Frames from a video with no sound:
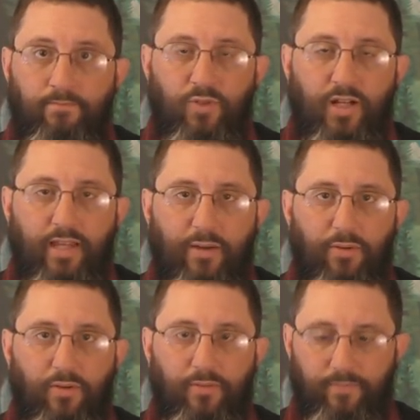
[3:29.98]
Try that
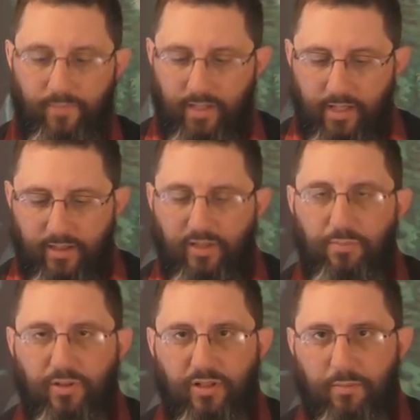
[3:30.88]
one on. This
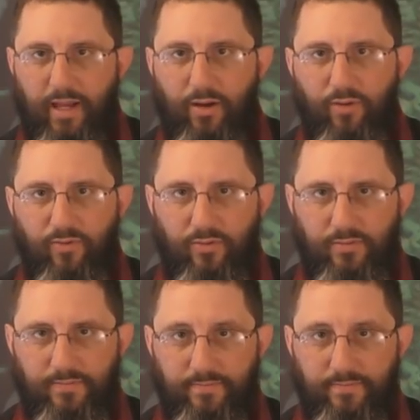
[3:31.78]
book is powerful.